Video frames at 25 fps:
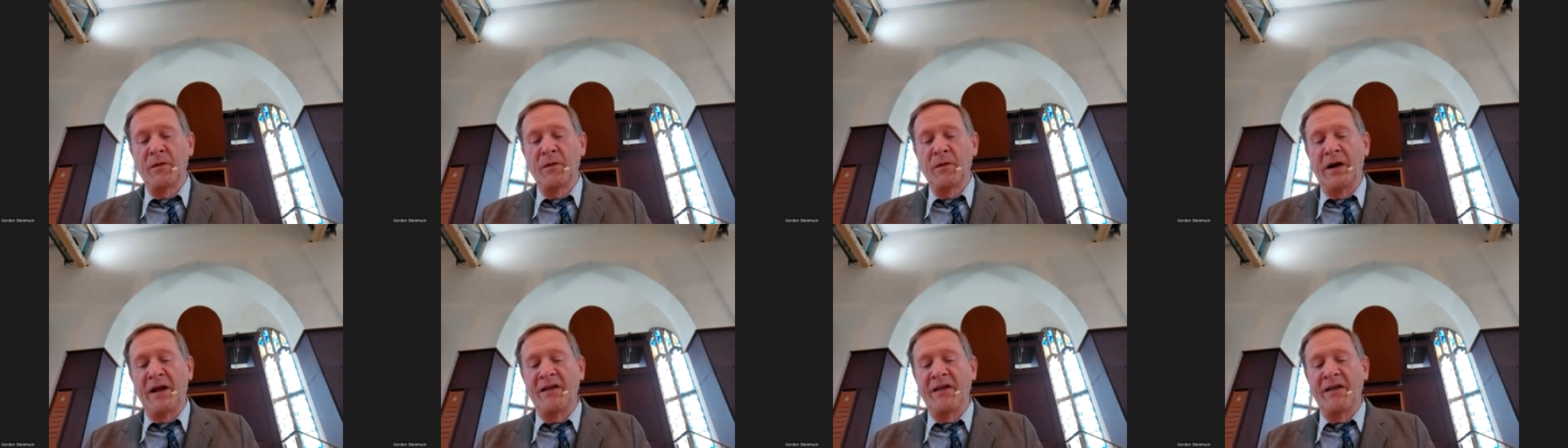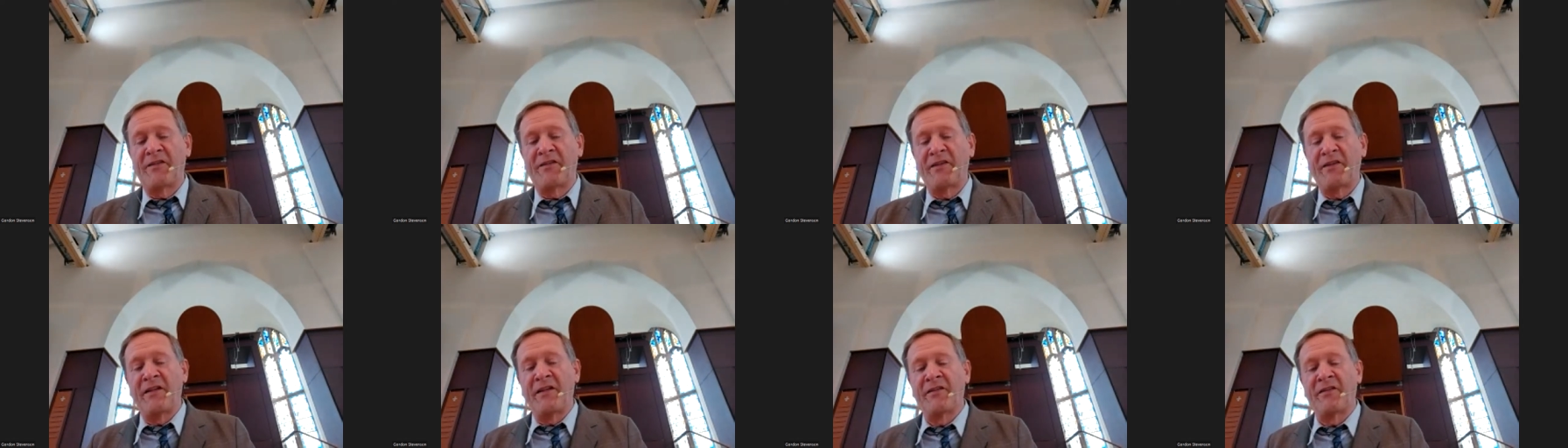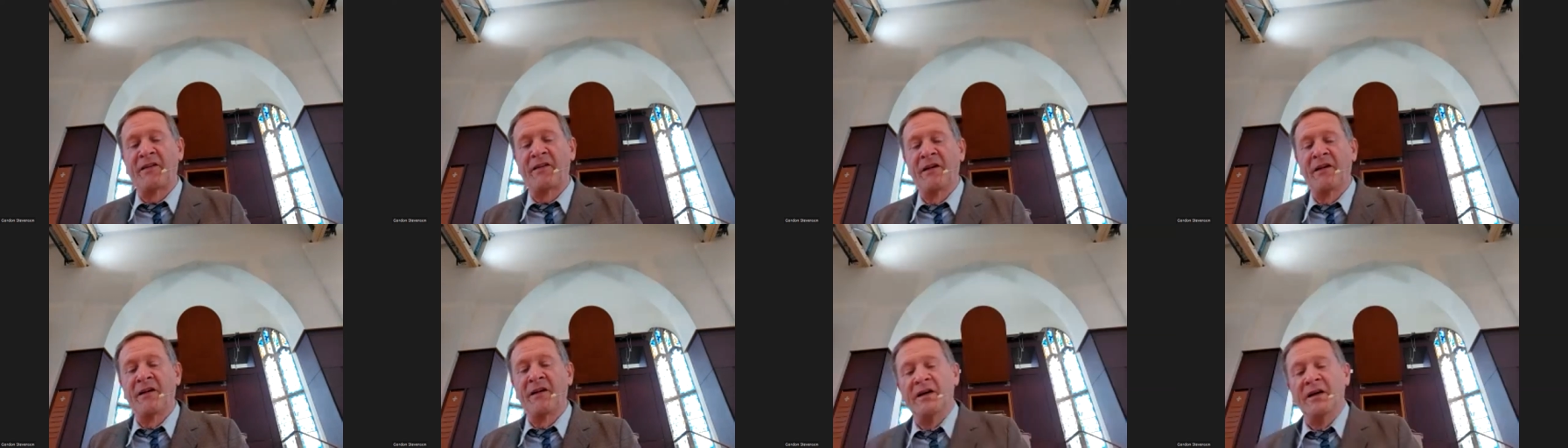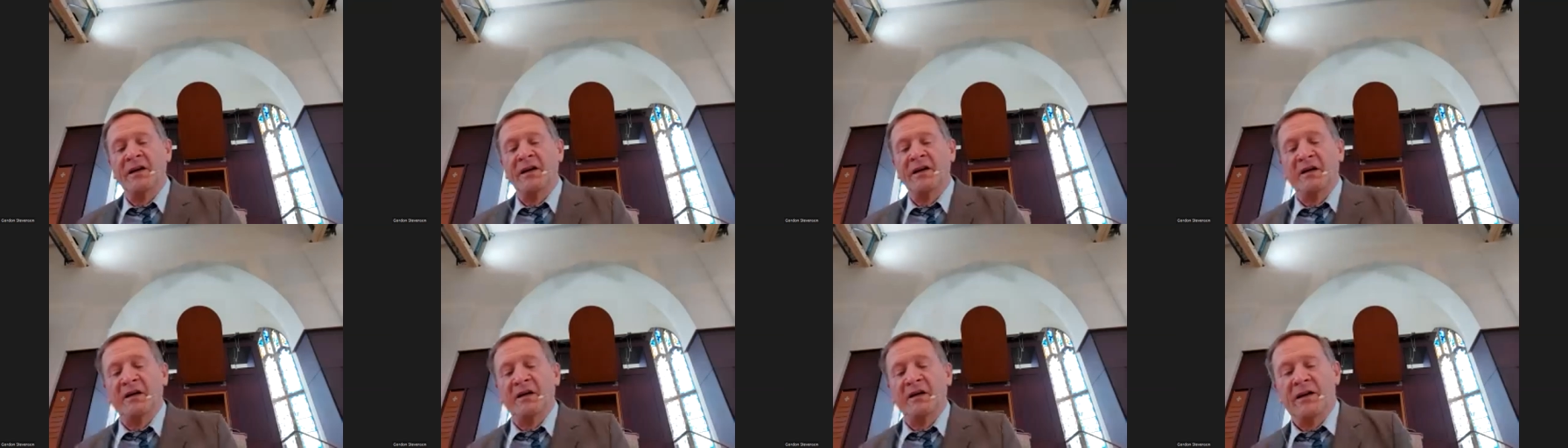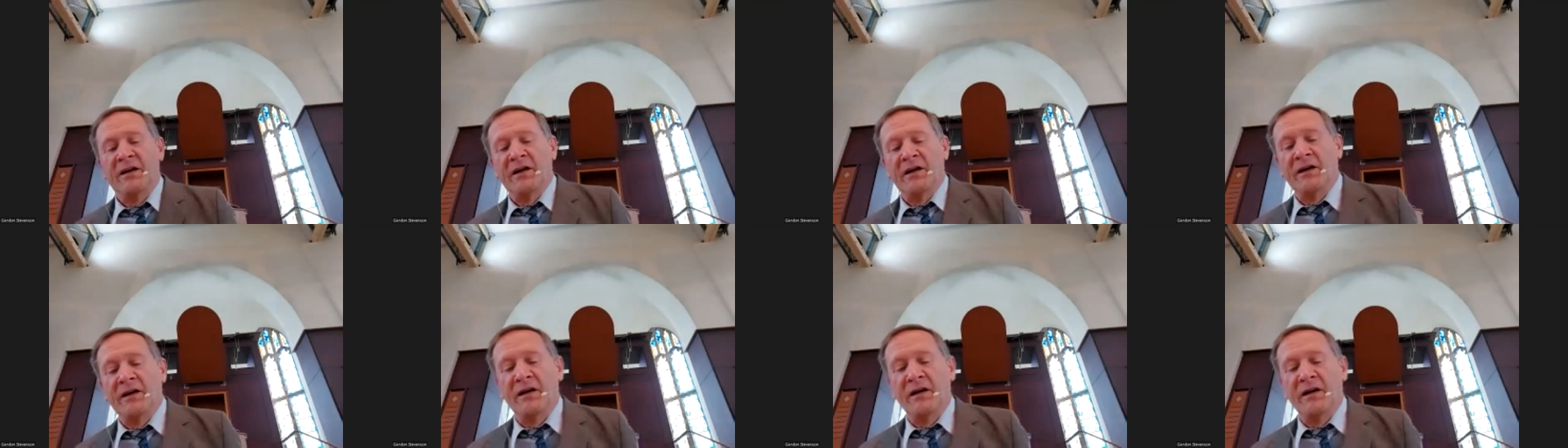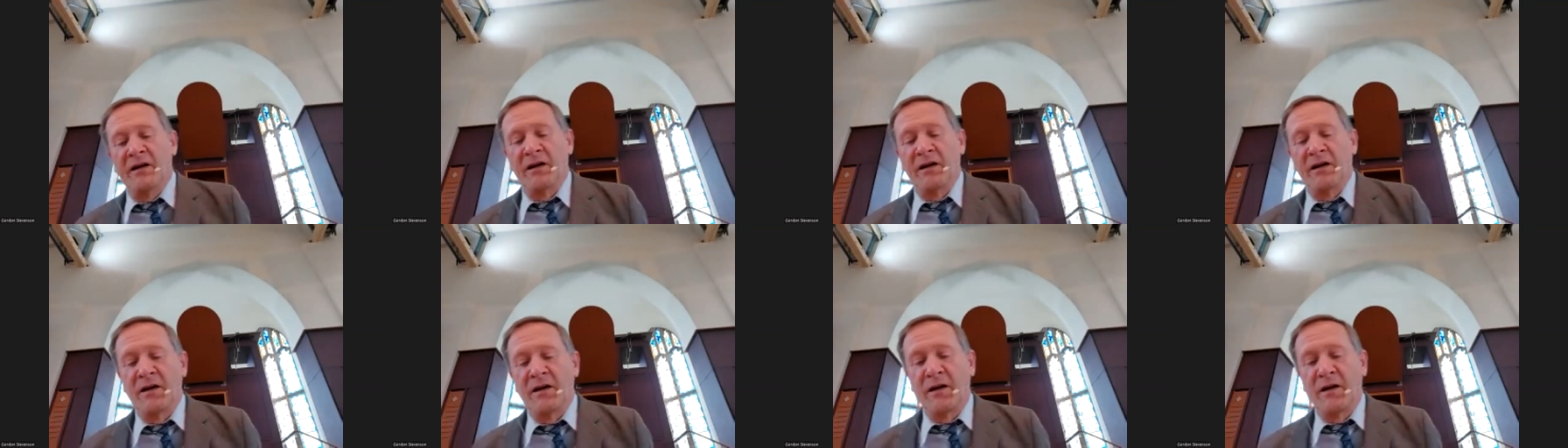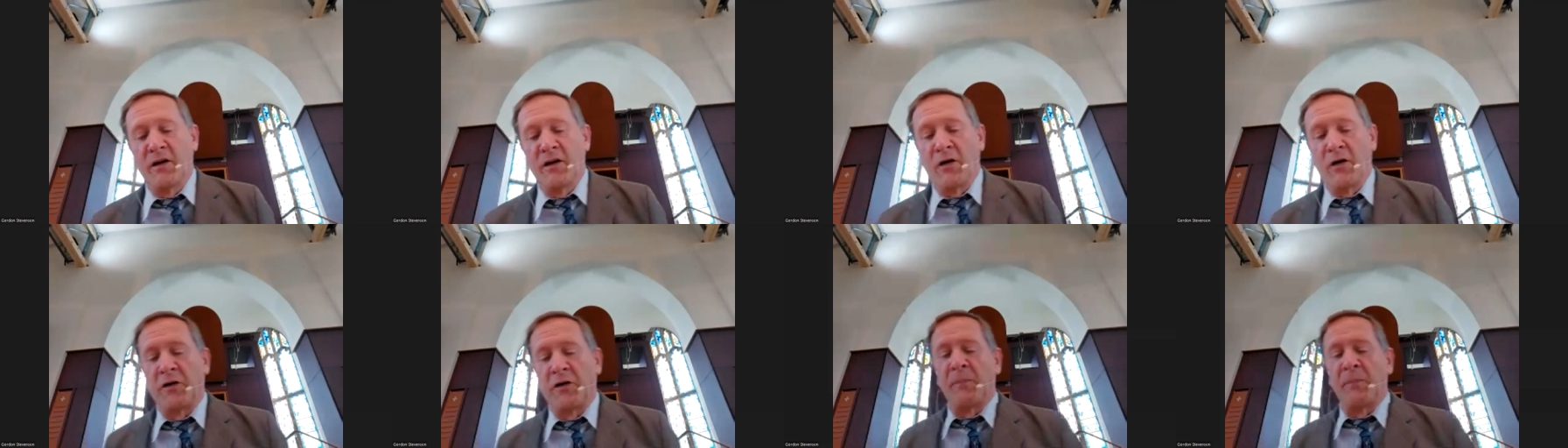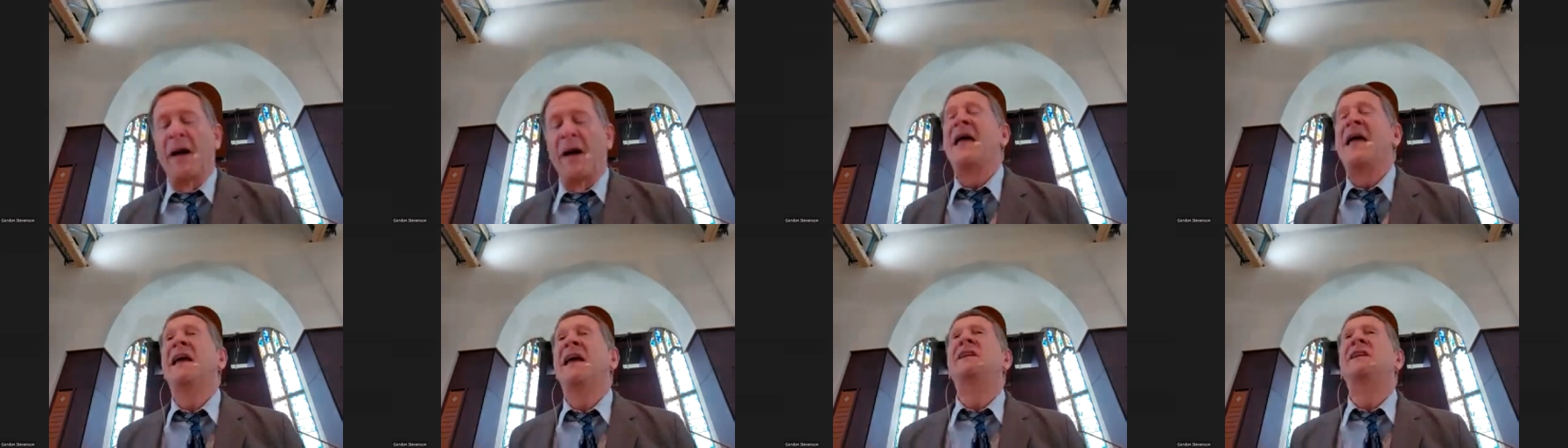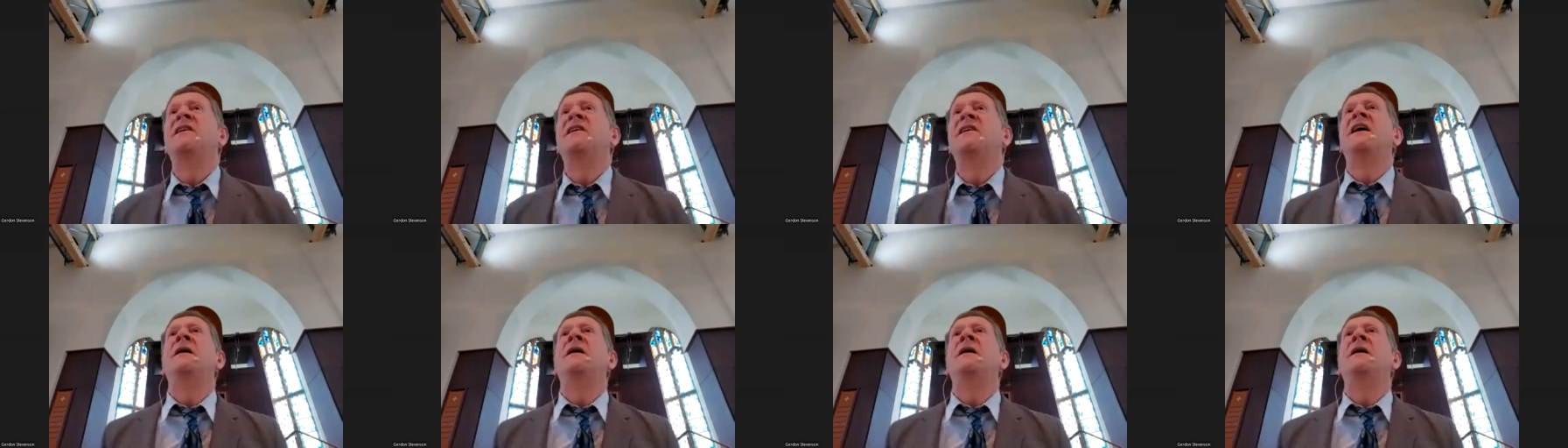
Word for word: where he says, God made